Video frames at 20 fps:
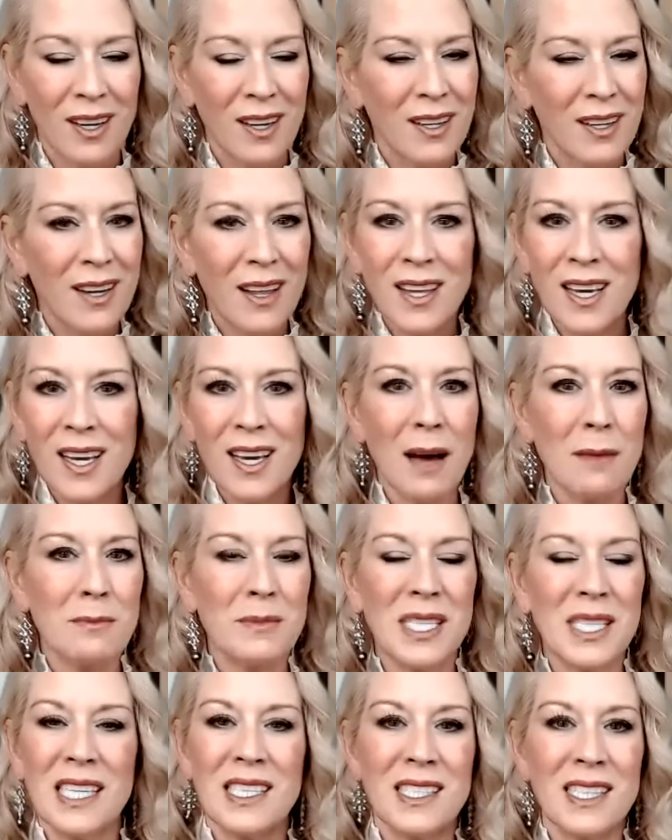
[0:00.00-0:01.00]
Nothing comes
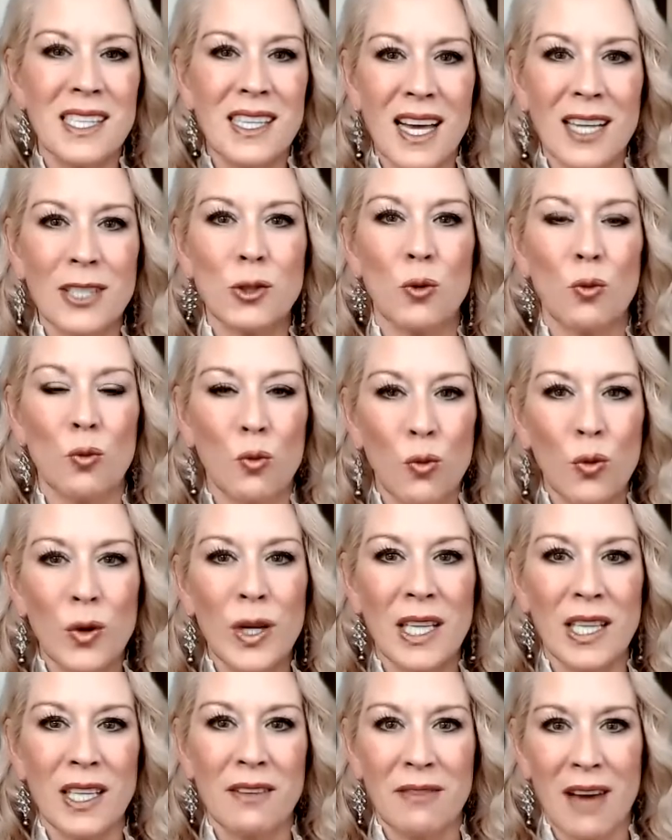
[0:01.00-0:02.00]
easy that's
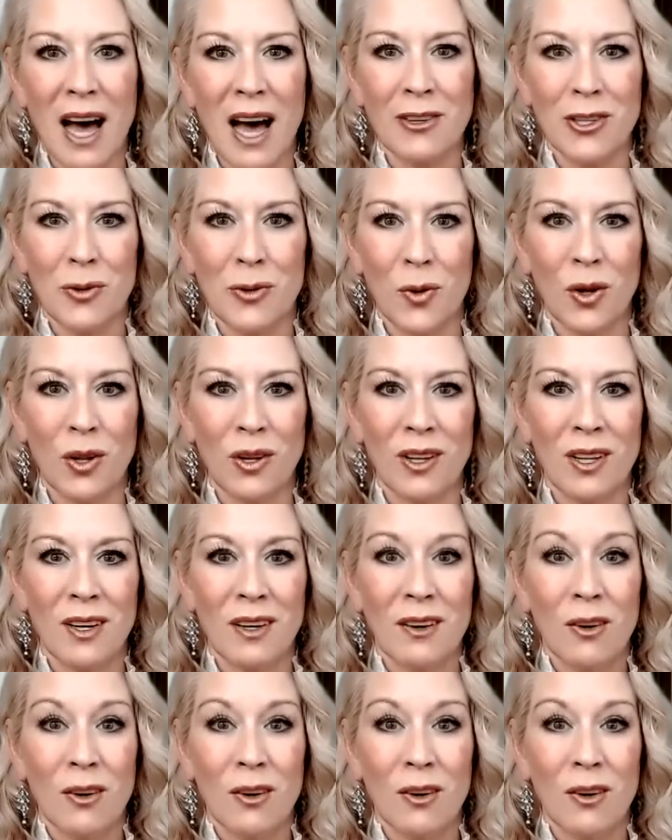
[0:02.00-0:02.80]
really valuable,